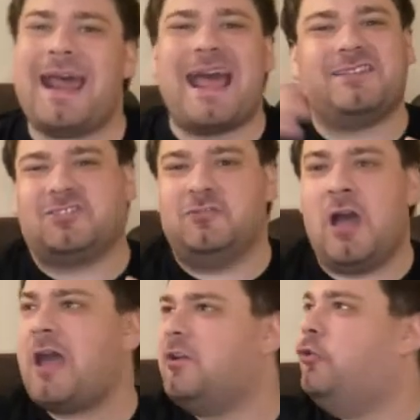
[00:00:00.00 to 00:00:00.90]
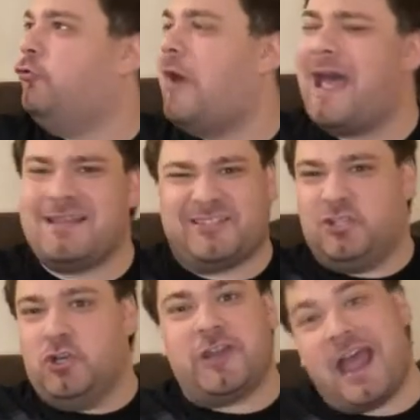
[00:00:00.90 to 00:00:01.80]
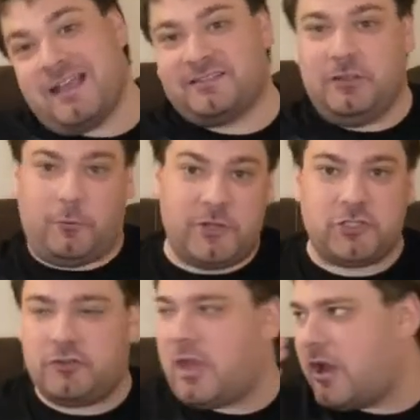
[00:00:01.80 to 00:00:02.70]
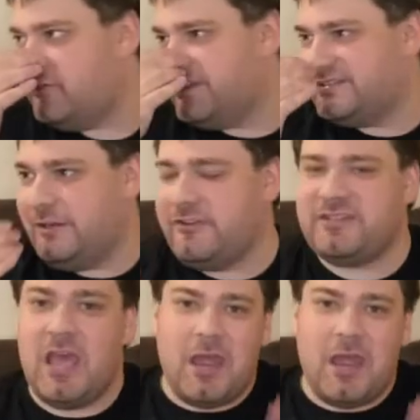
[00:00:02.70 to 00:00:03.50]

as good as the original Yakuza series,